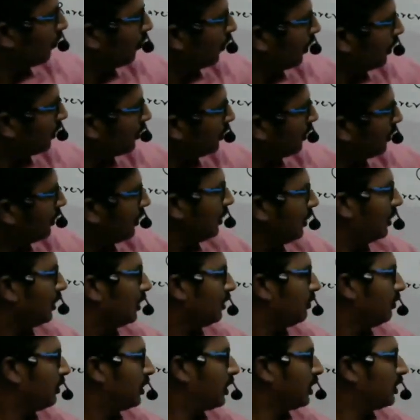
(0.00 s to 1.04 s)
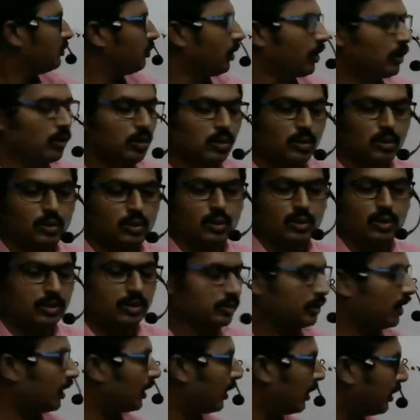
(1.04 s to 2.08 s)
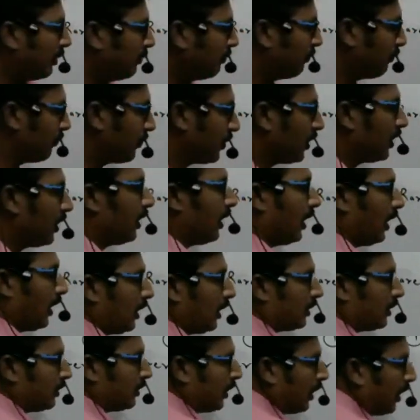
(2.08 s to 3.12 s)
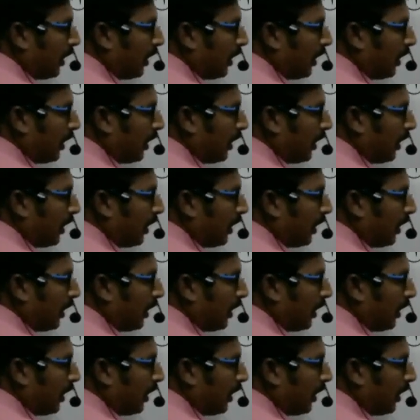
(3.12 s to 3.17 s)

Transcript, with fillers: of first with respect to second and